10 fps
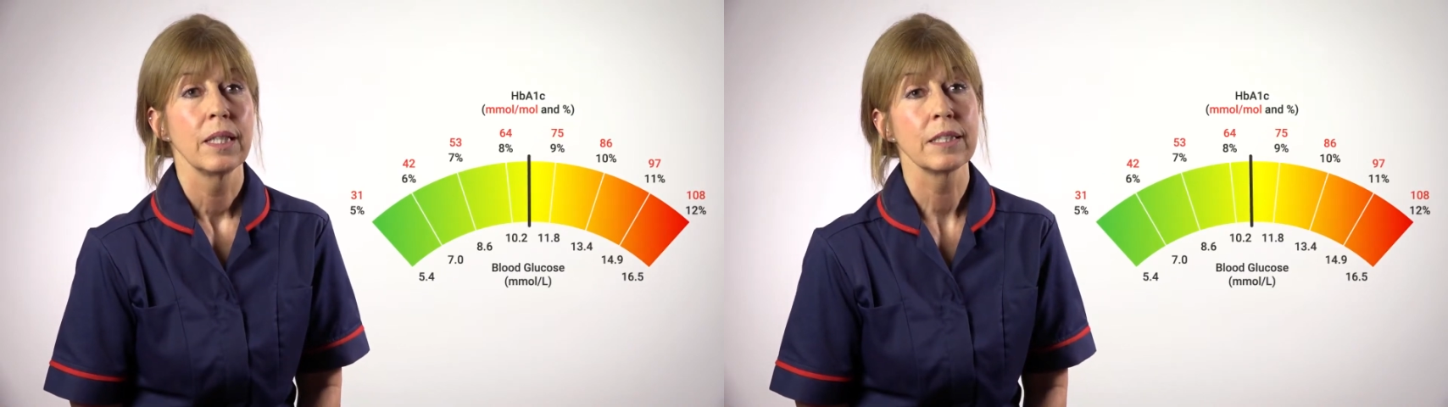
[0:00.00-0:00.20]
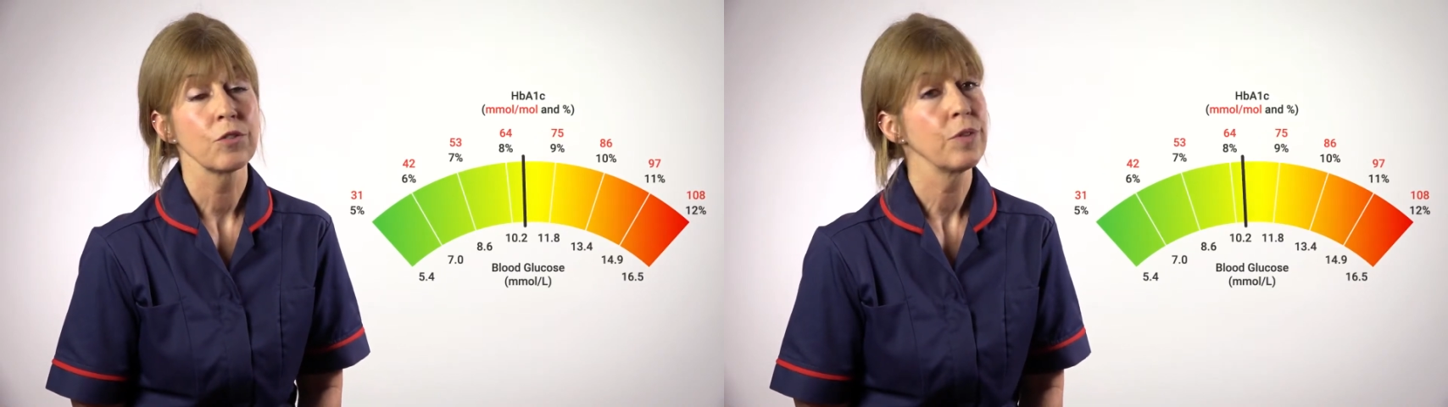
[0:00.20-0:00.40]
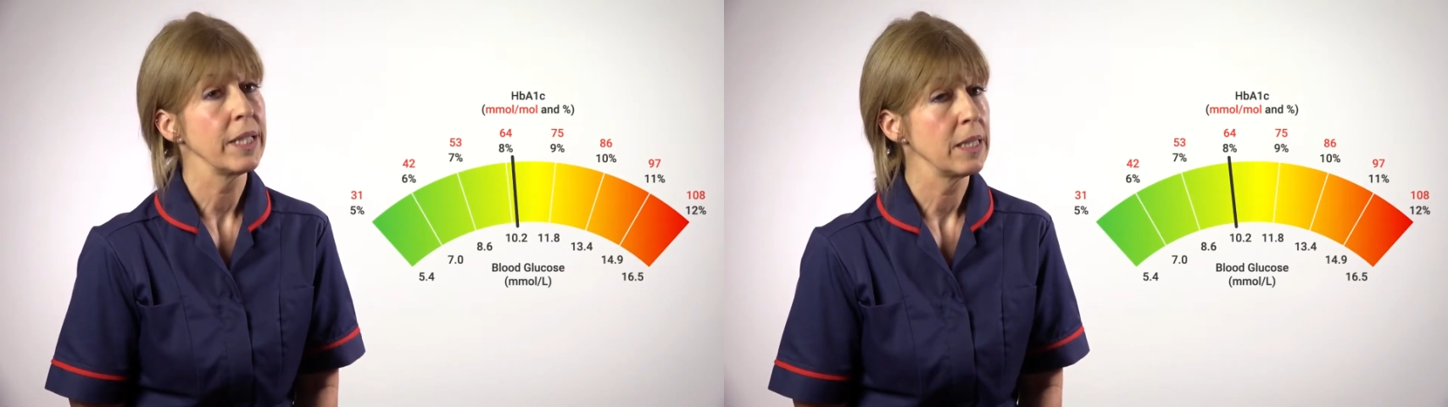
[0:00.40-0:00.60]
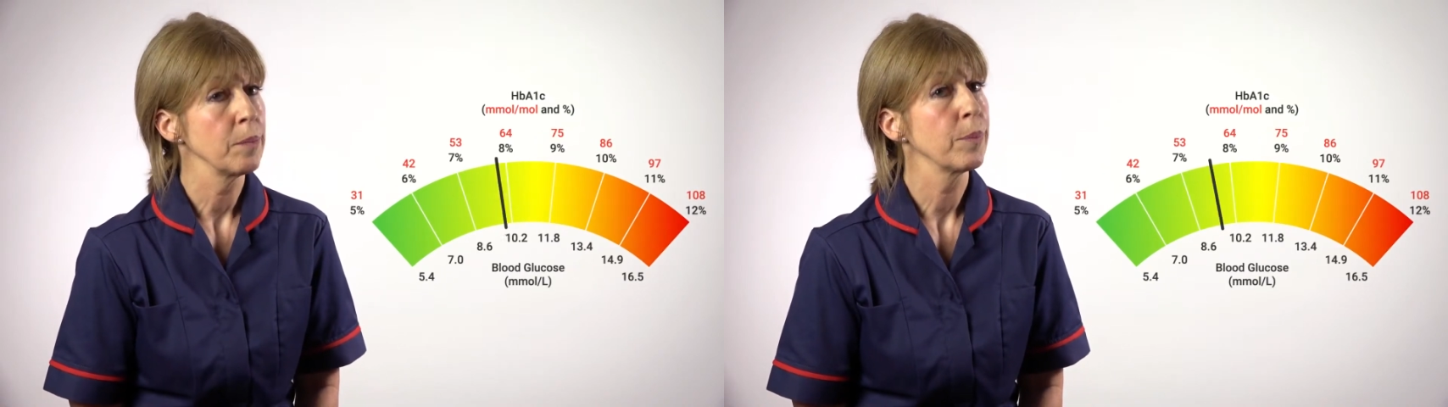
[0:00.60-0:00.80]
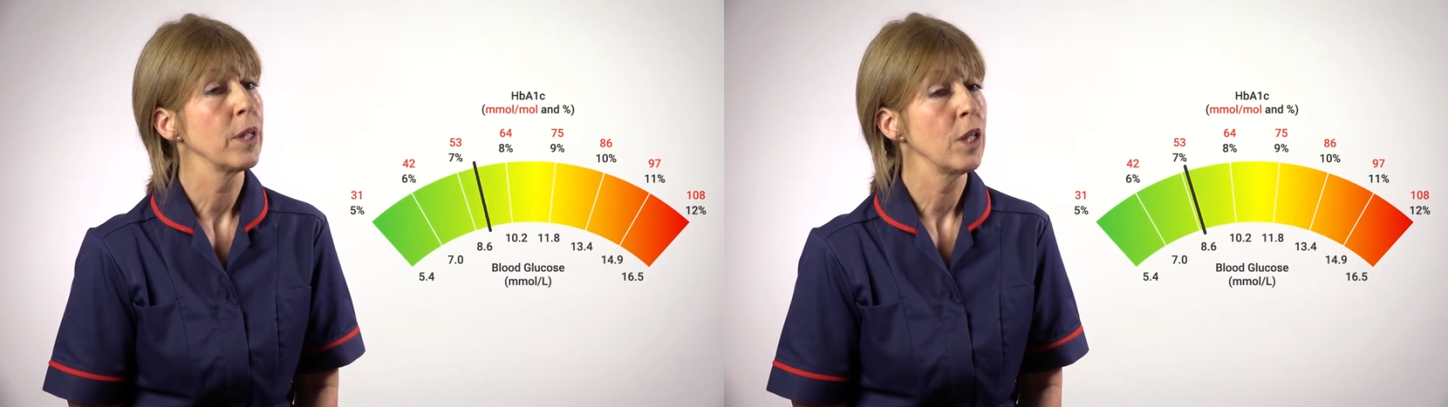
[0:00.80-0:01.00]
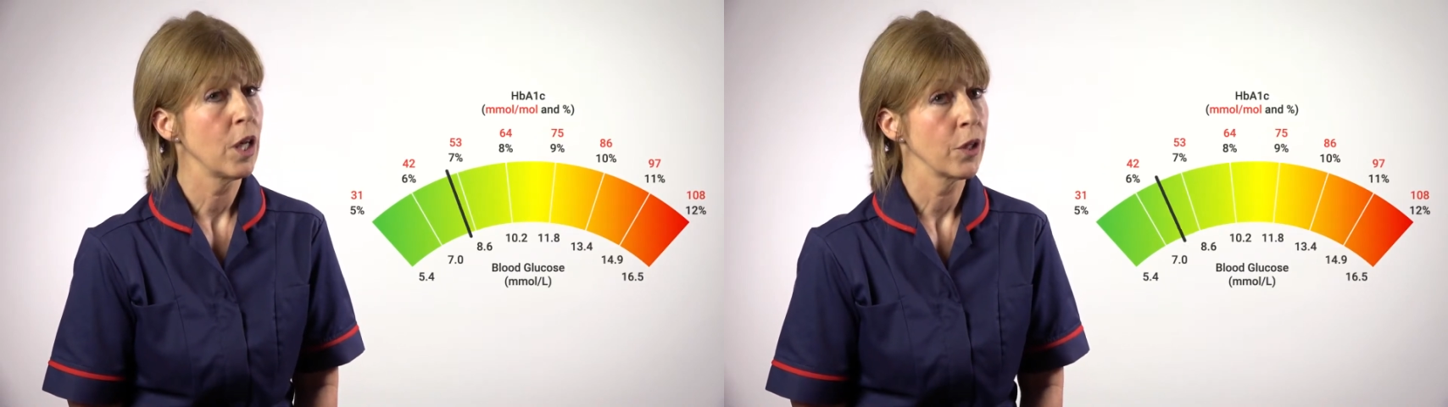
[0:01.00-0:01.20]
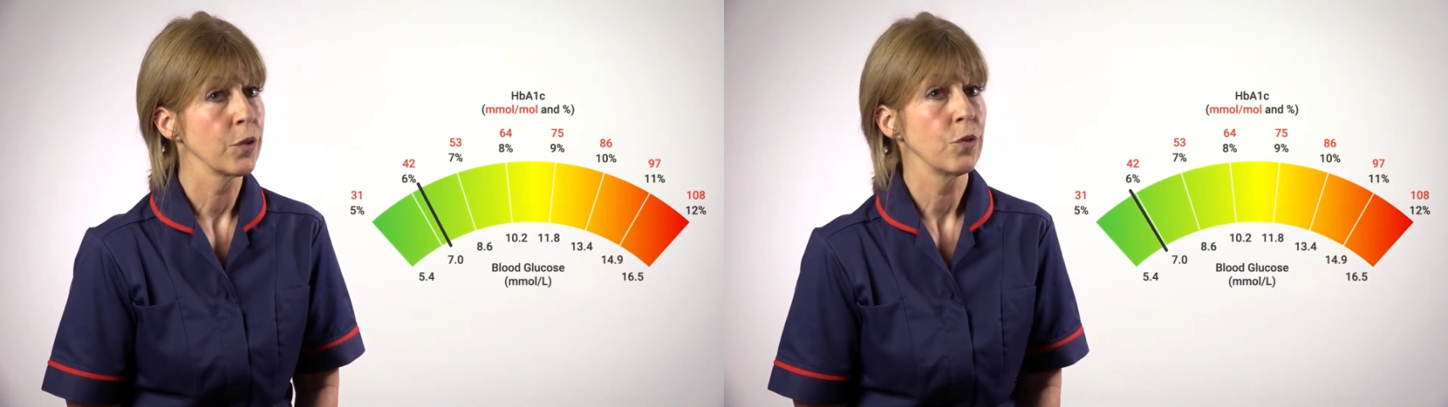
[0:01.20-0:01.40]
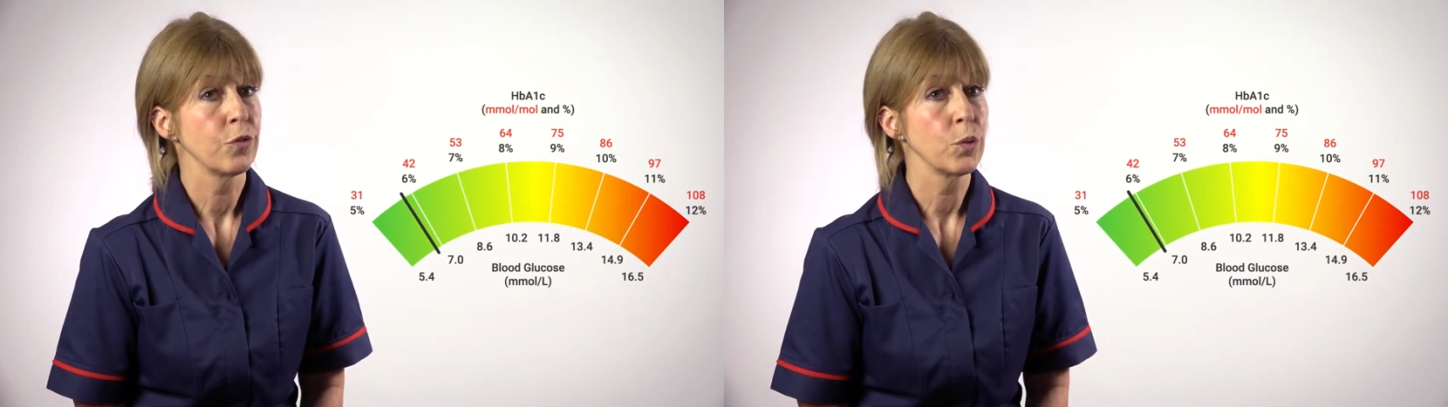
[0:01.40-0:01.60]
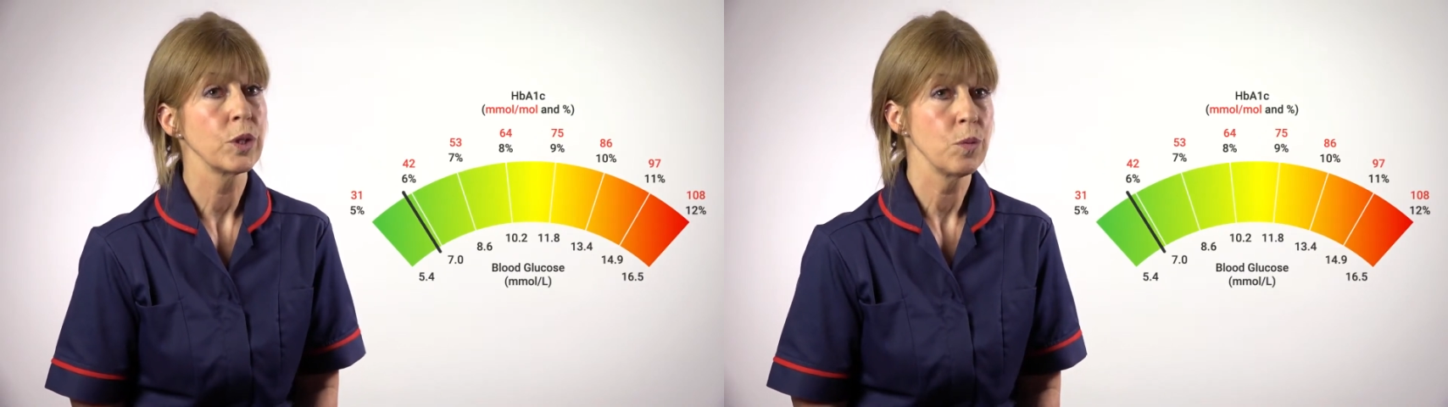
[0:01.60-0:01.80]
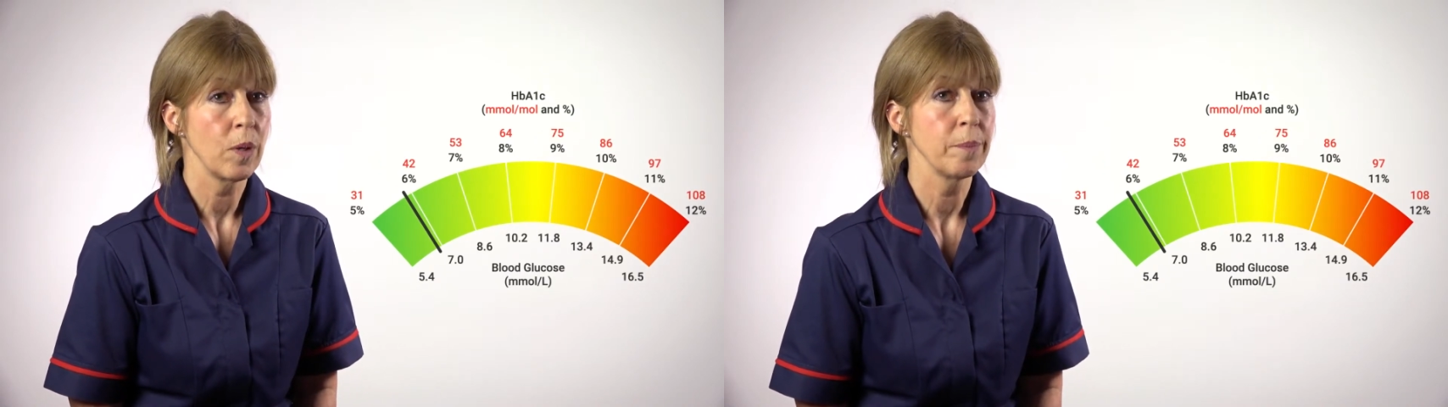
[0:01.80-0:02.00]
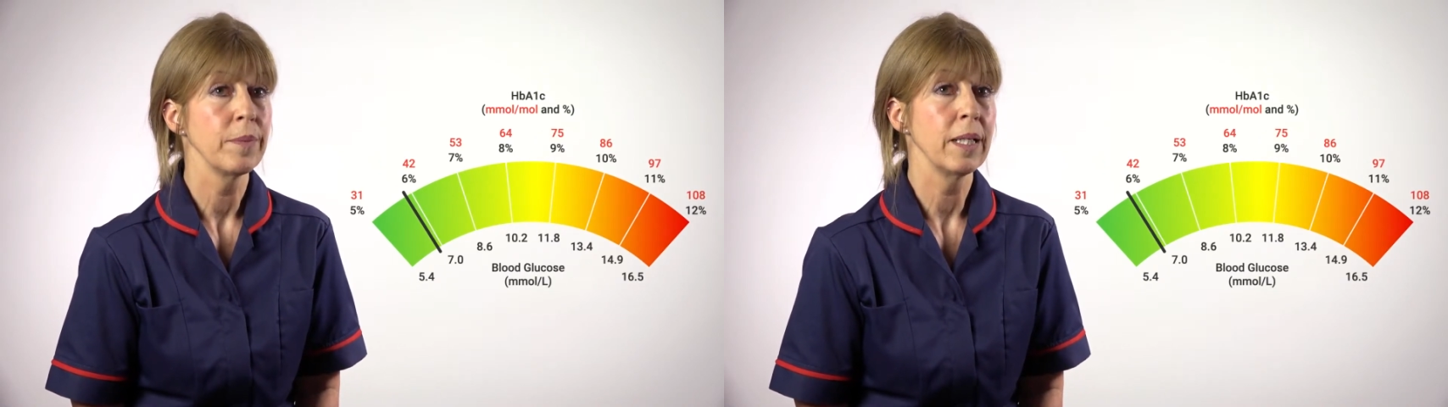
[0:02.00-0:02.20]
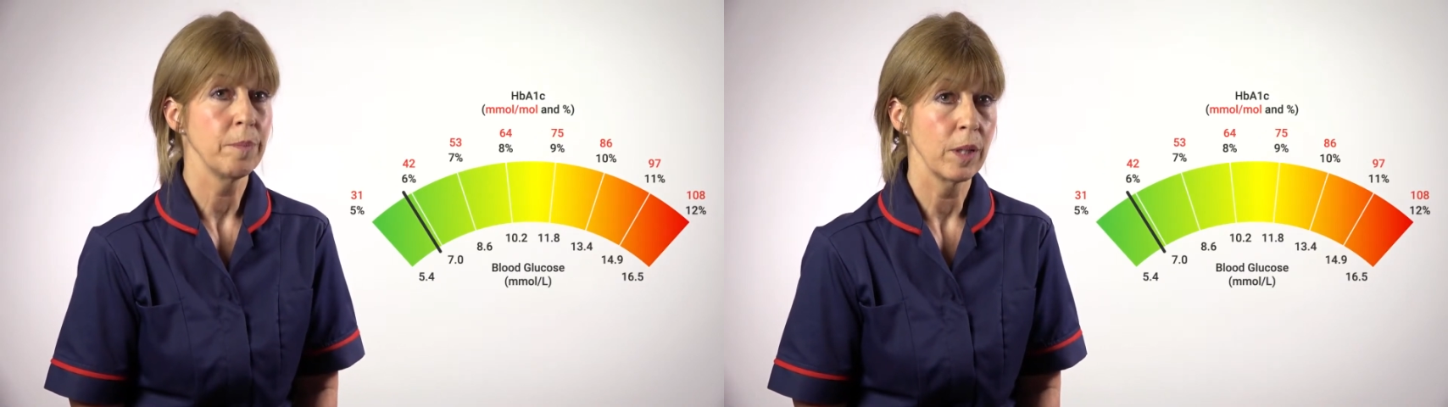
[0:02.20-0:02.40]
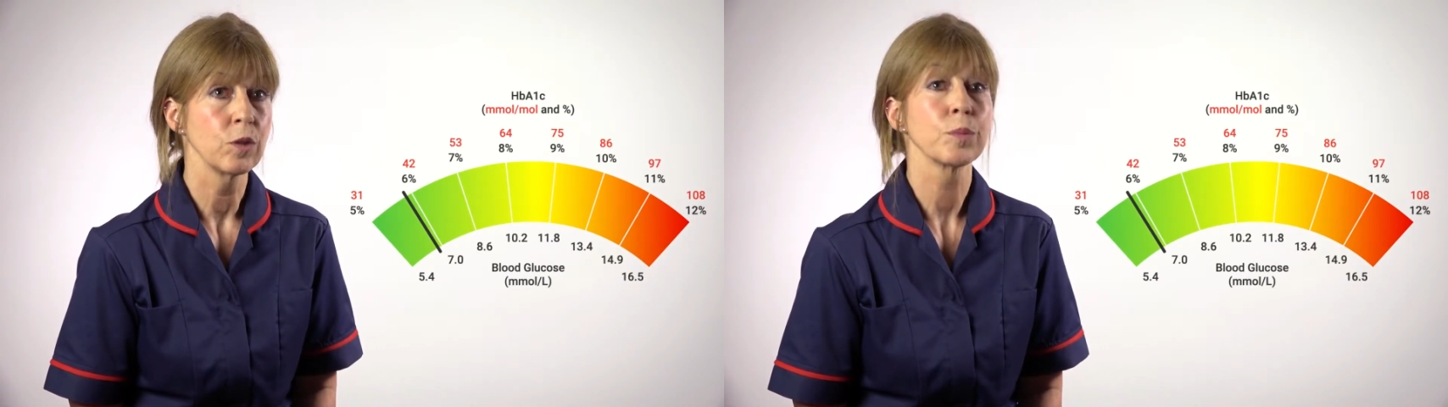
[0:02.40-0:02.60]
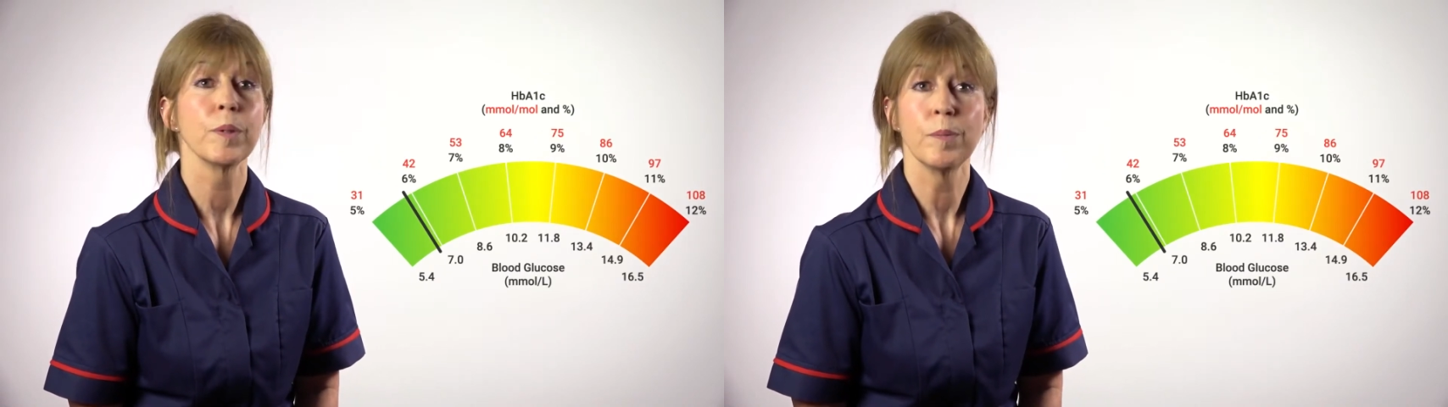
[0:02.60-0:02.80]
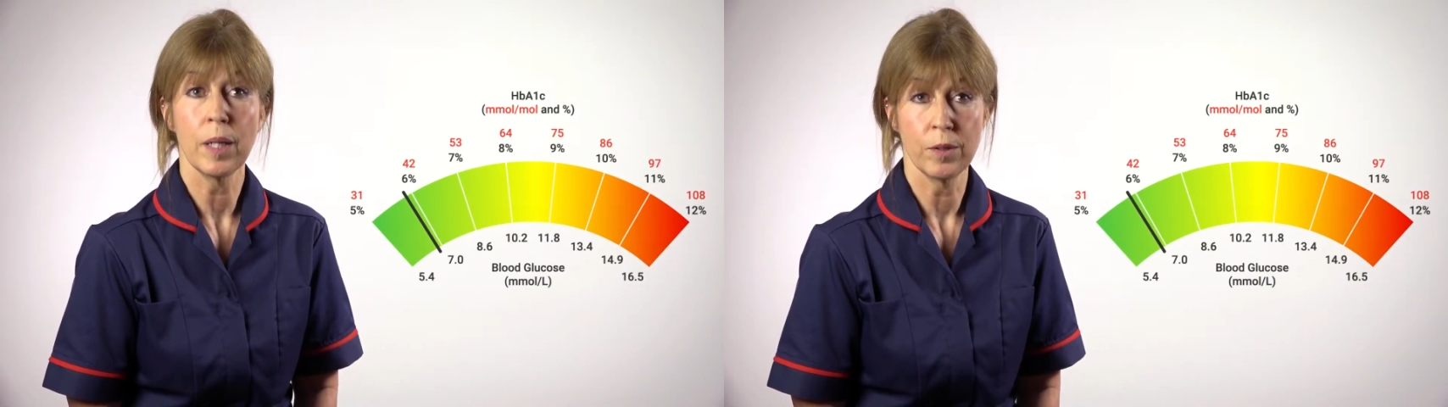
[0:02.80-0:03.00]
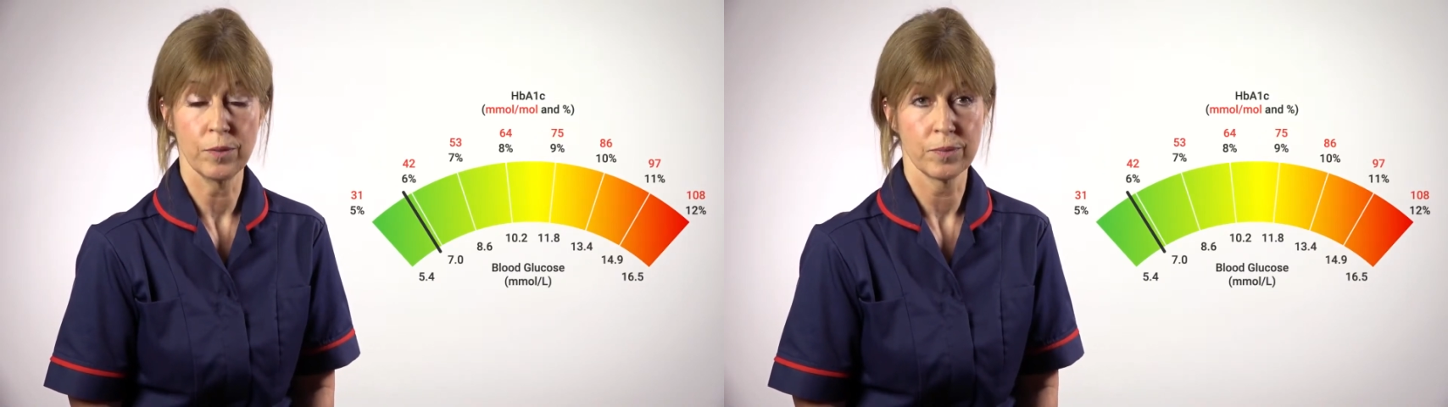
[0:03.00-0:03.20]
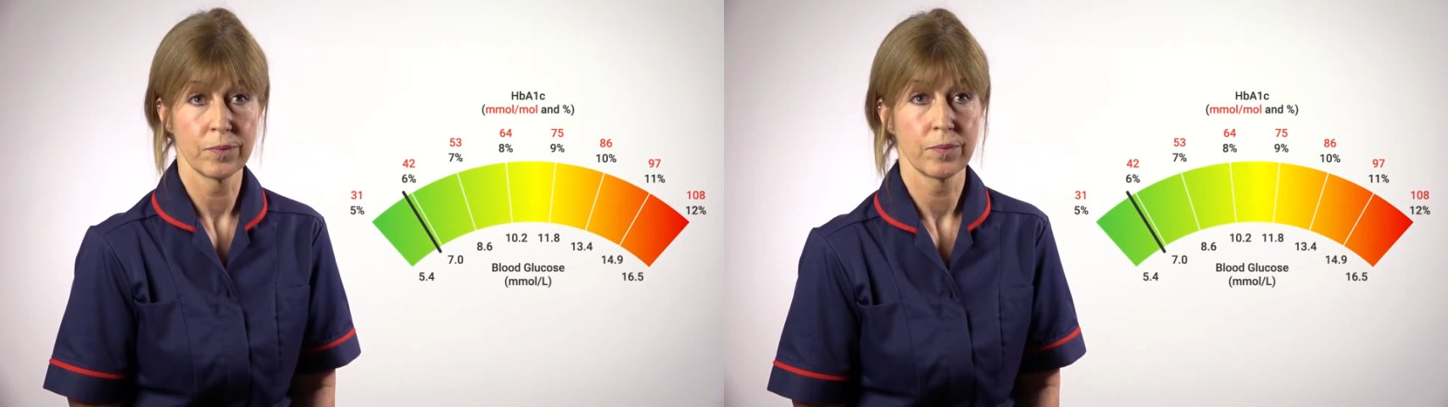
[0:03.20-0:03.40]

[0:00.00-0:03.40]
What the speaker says: is a reading below 41 millimoles per mole.